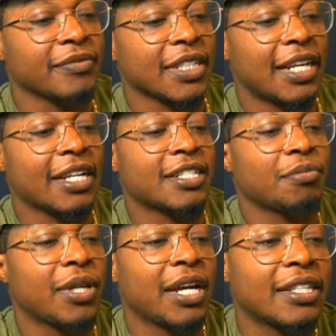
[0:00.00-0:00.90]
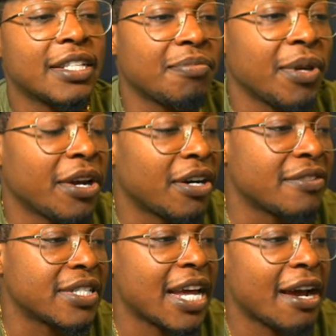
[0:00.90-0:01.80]
Next up, you got this pair of
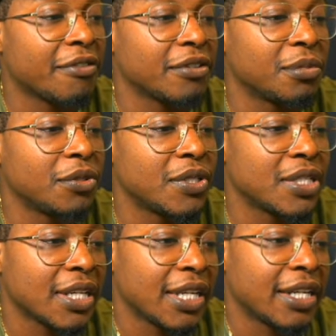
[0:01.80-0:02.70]
Stafford boots.